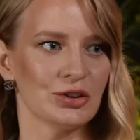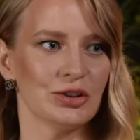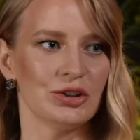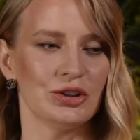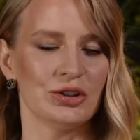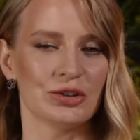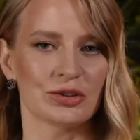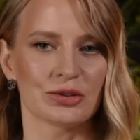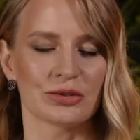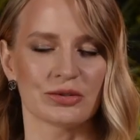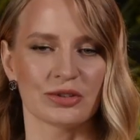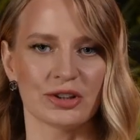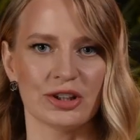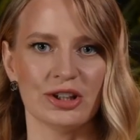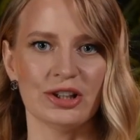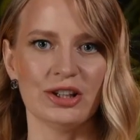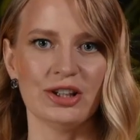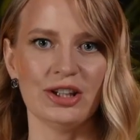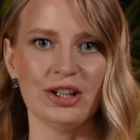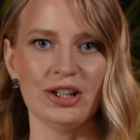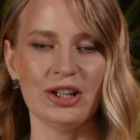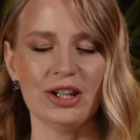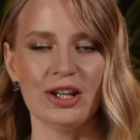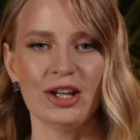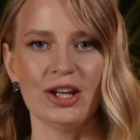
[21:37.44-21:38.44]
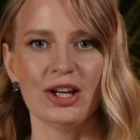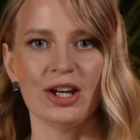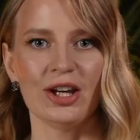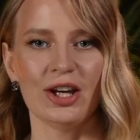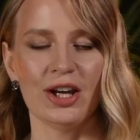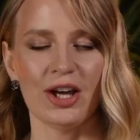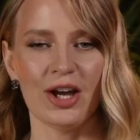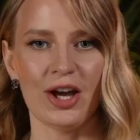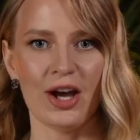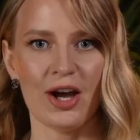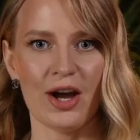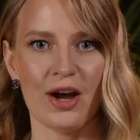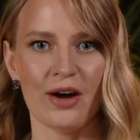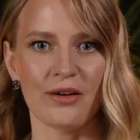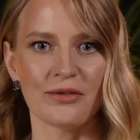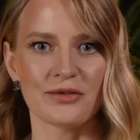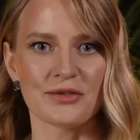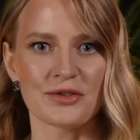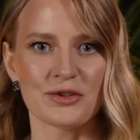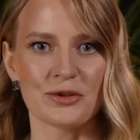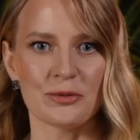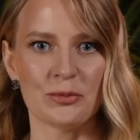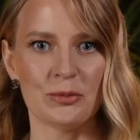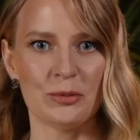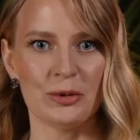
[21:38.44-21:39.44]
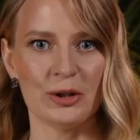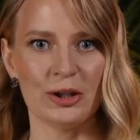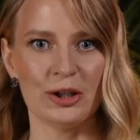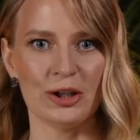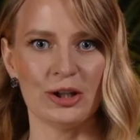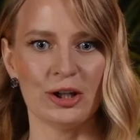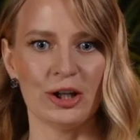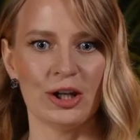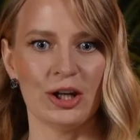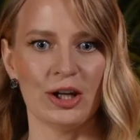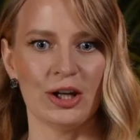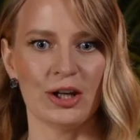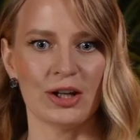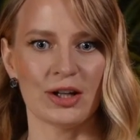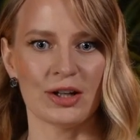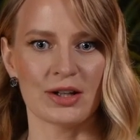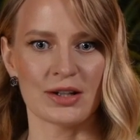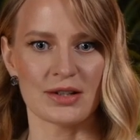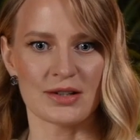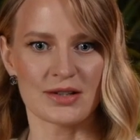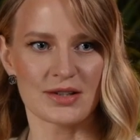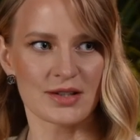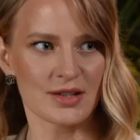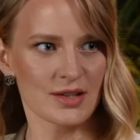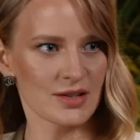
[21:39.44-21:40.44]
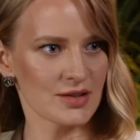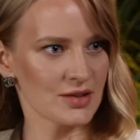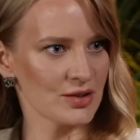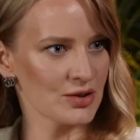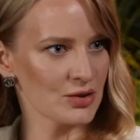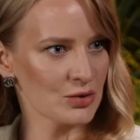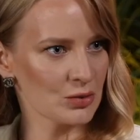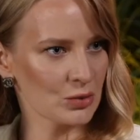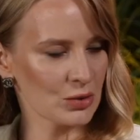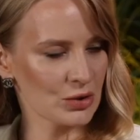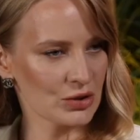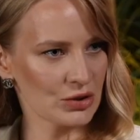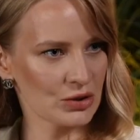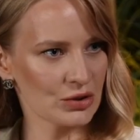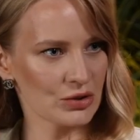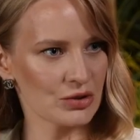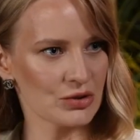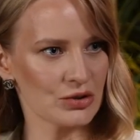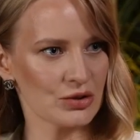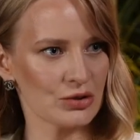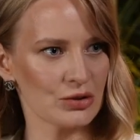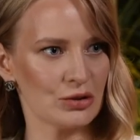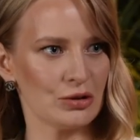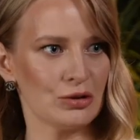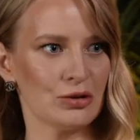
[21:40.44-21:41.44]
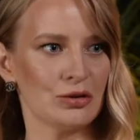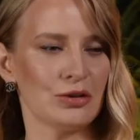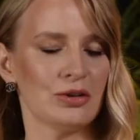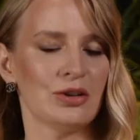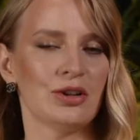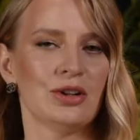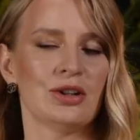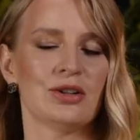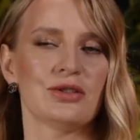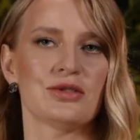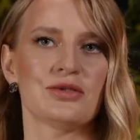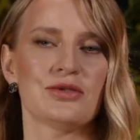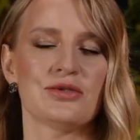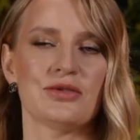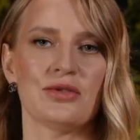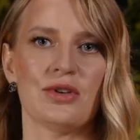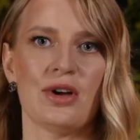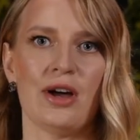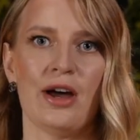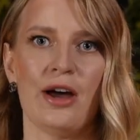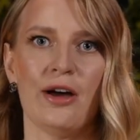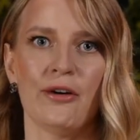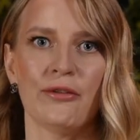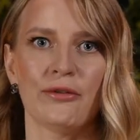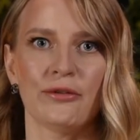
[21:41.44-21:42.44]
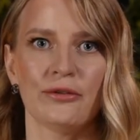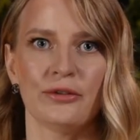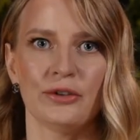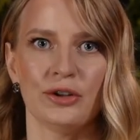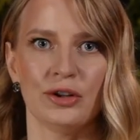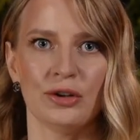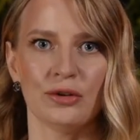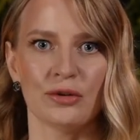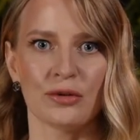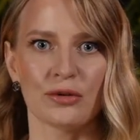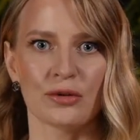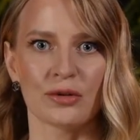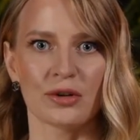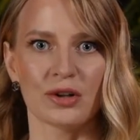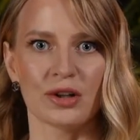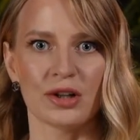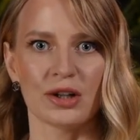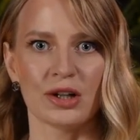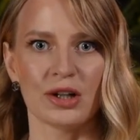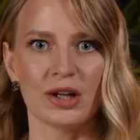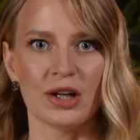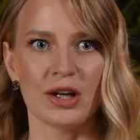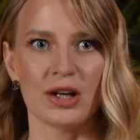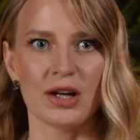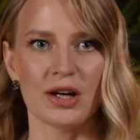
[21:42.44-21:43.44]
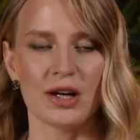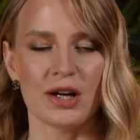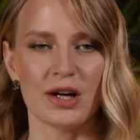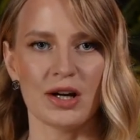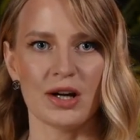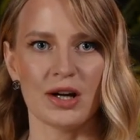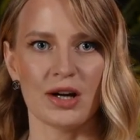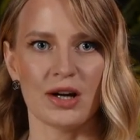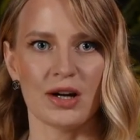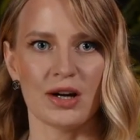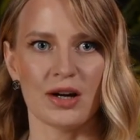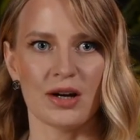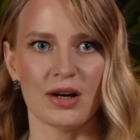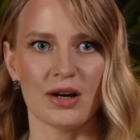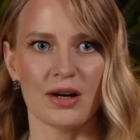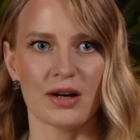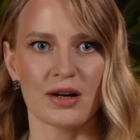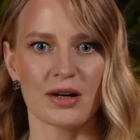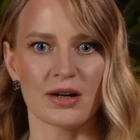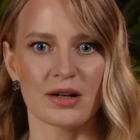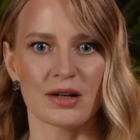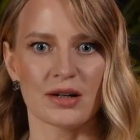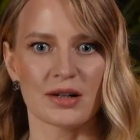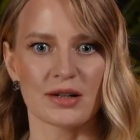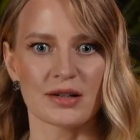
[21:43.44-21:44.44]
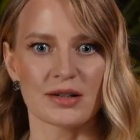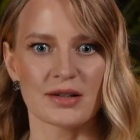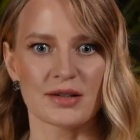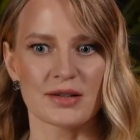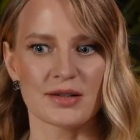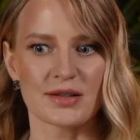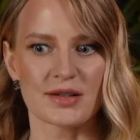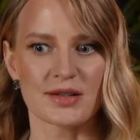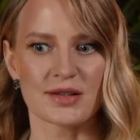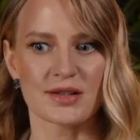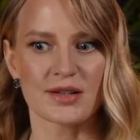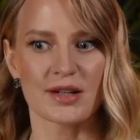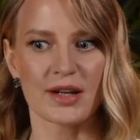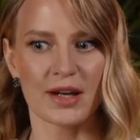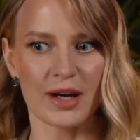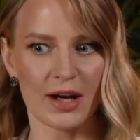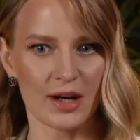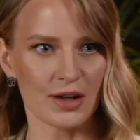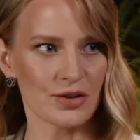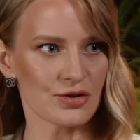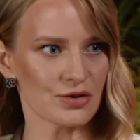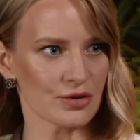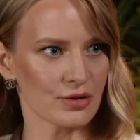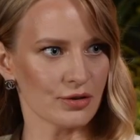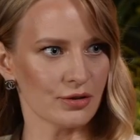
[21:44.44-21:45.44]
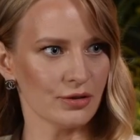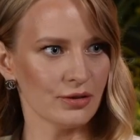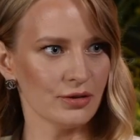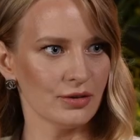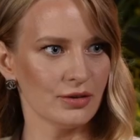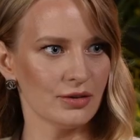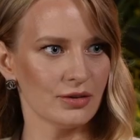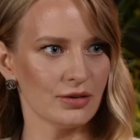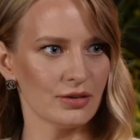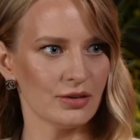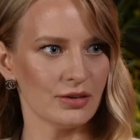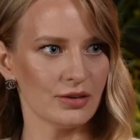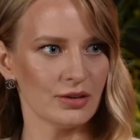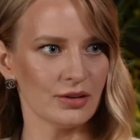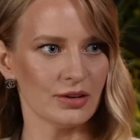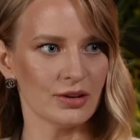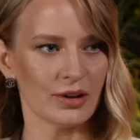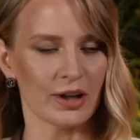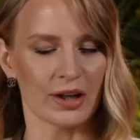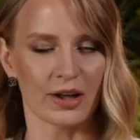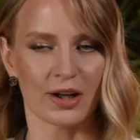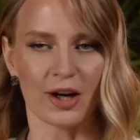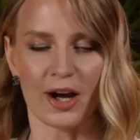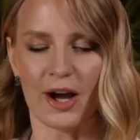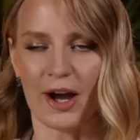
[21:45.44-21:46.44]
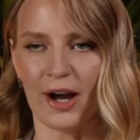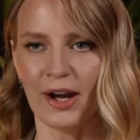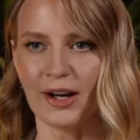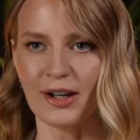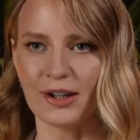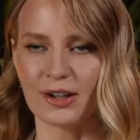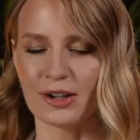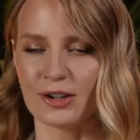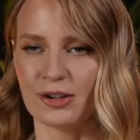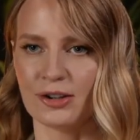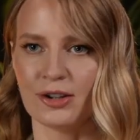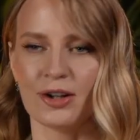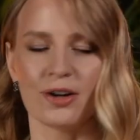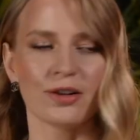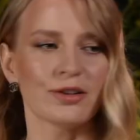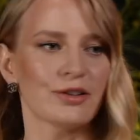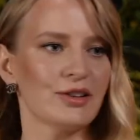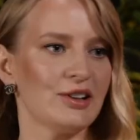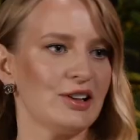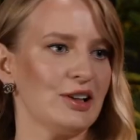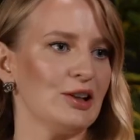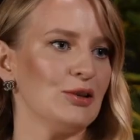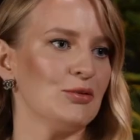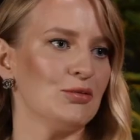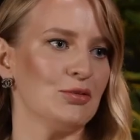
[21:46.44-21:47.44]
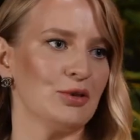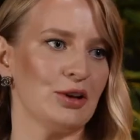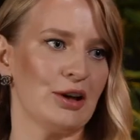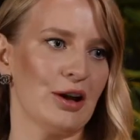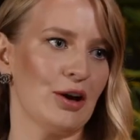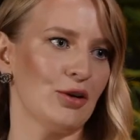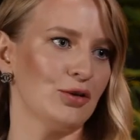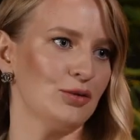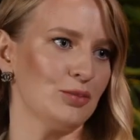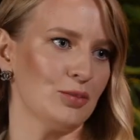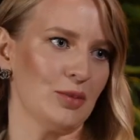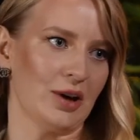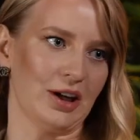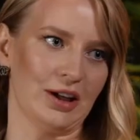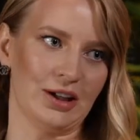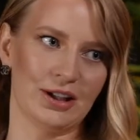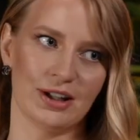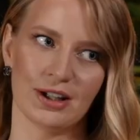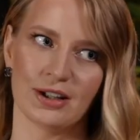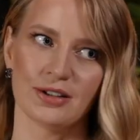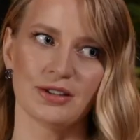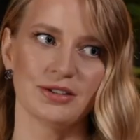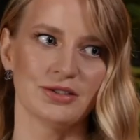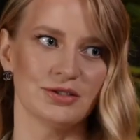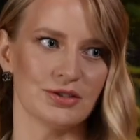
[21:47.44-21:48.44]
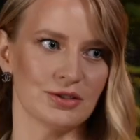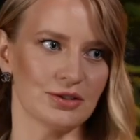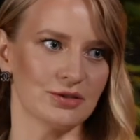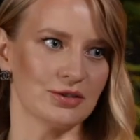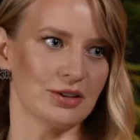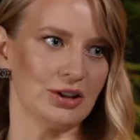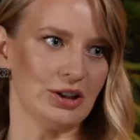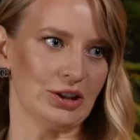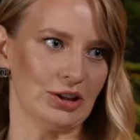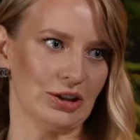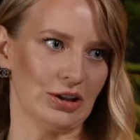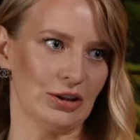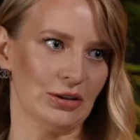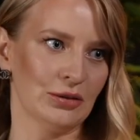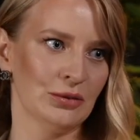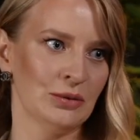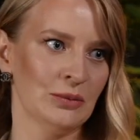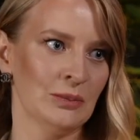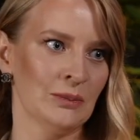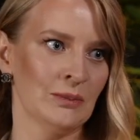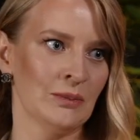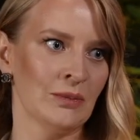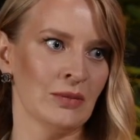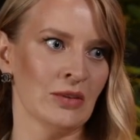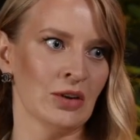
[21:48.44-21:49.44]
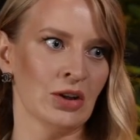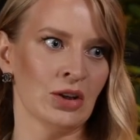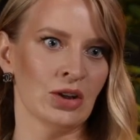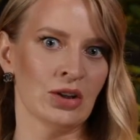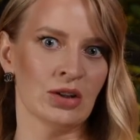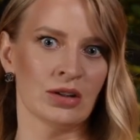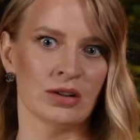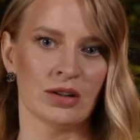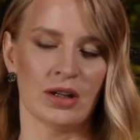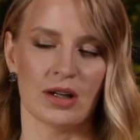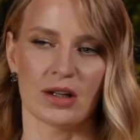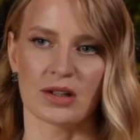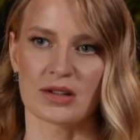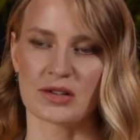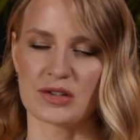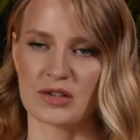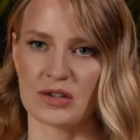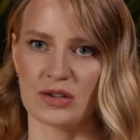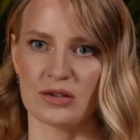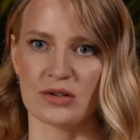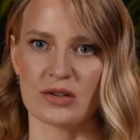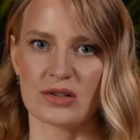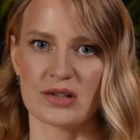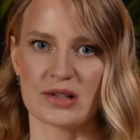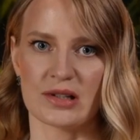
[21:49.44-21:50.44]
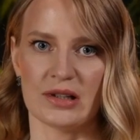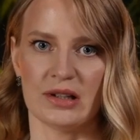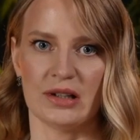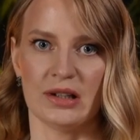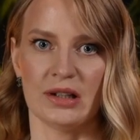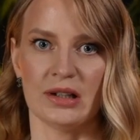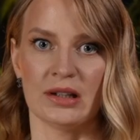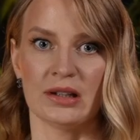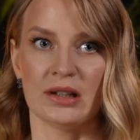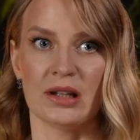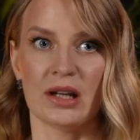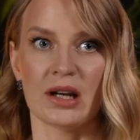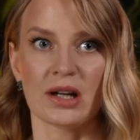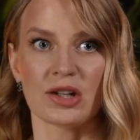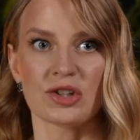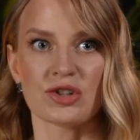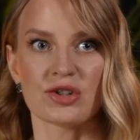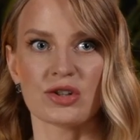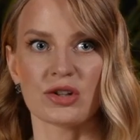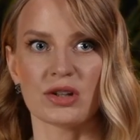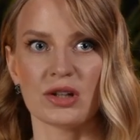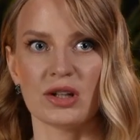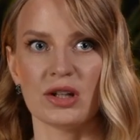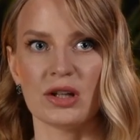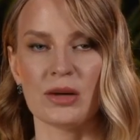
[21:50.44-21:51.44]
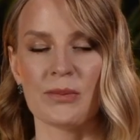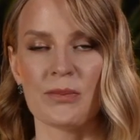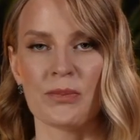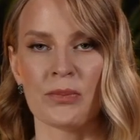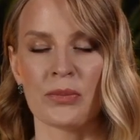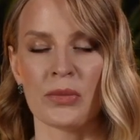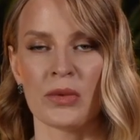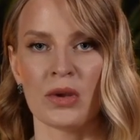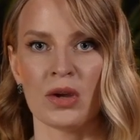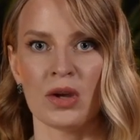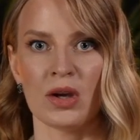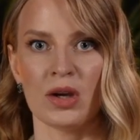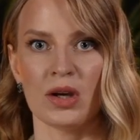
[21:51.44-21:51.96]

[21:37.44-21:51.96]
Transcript: So you really have to be consistent what you're doing, to have your schedule. Like, I cannot live without my calendar right now, like, seriously. And actually